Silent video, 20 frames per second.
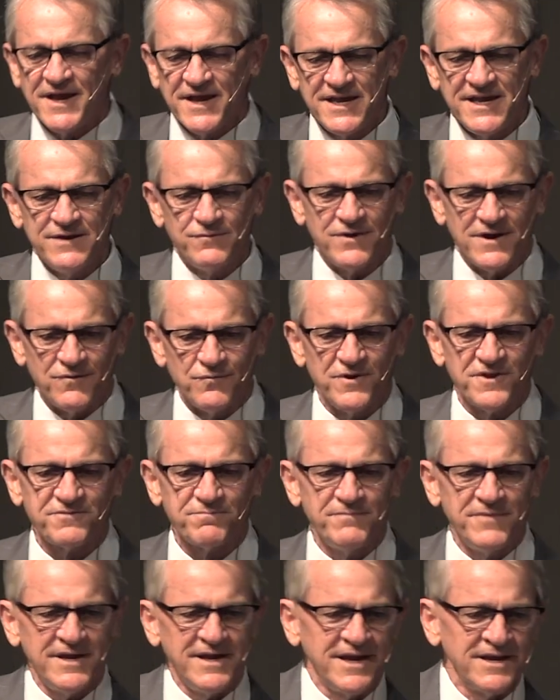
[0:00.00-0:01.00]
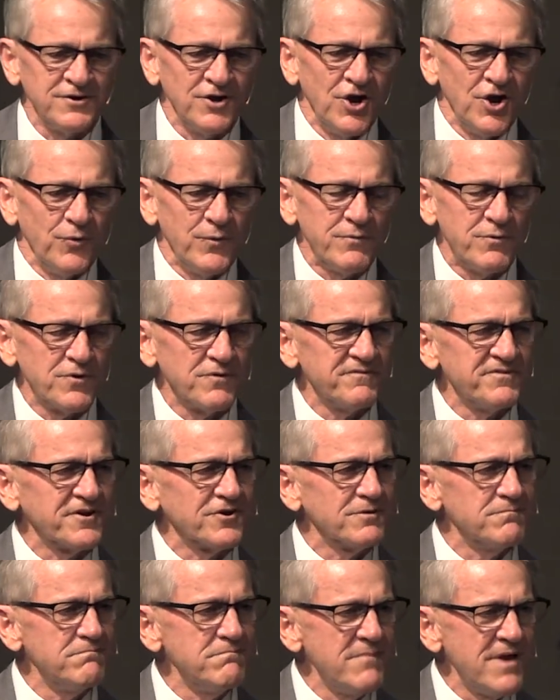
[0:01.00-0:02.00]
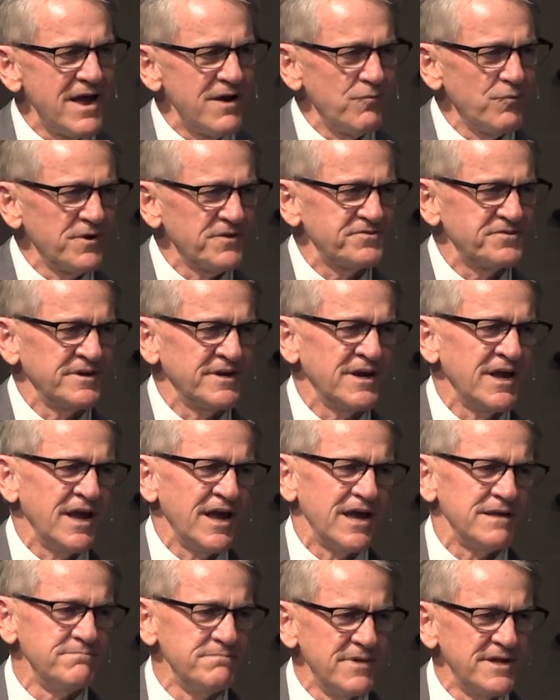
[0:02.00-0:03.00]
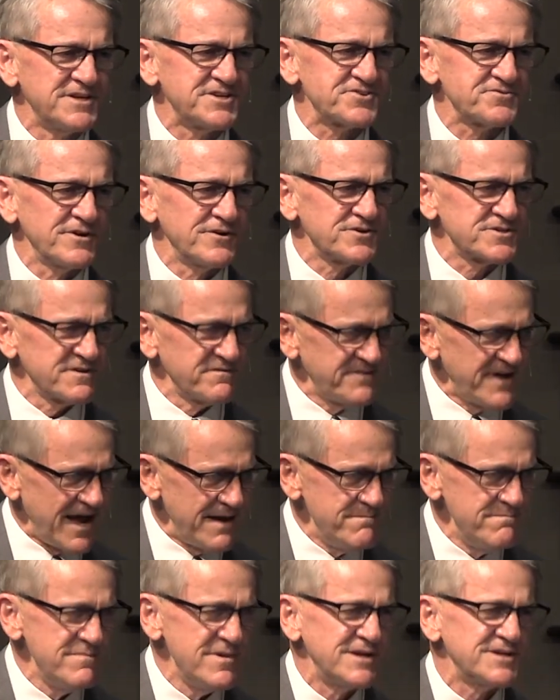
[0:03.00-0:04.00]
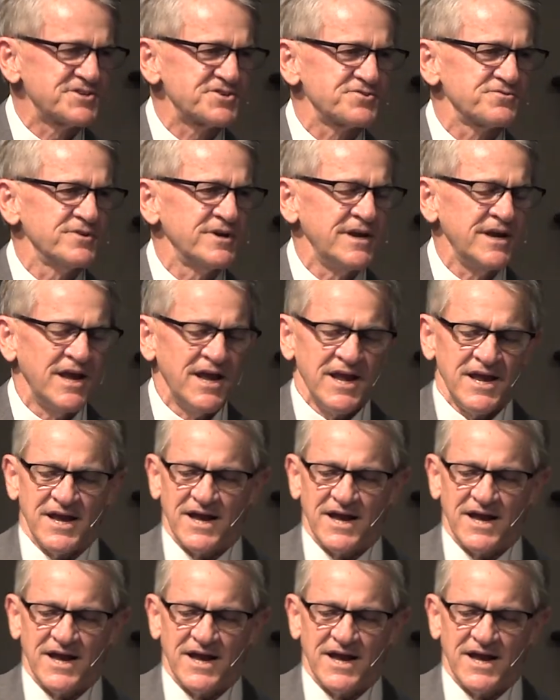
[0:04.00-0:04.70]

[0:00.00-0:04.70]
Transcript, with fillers: He went with me, and we went over there and met with the administrators of that ministry,